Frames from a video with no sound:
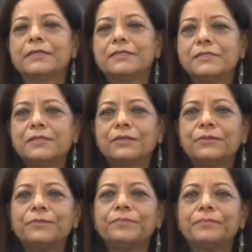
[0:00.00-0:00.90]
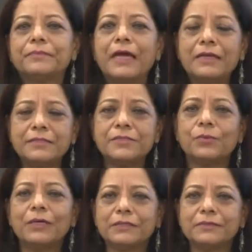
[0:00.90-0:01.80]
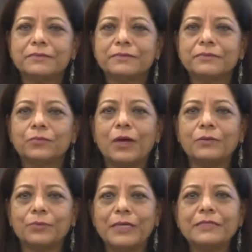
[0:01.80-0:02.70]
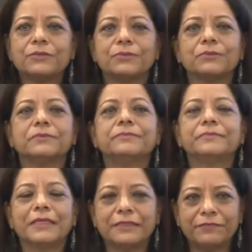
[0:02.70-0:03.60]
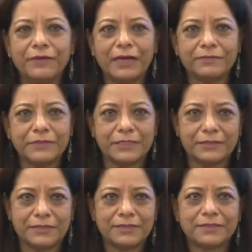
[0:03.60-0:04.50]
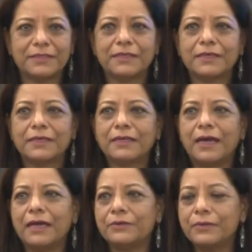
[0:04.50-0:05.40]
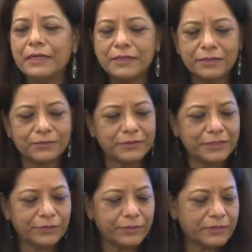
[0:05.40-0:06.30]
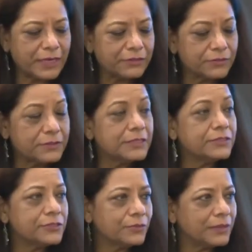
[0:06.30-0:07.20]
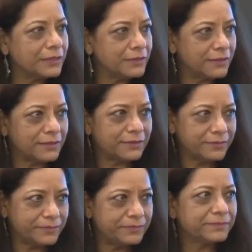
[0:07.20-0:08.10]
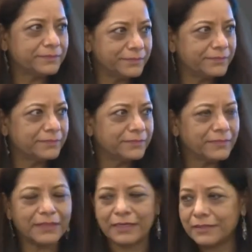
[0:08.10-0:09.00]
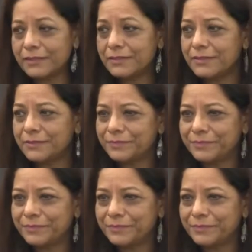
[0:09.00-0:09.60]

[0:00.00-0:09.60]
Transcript: So that's what we do in the 5 days. I really don't think we try to teach you anything. Yes?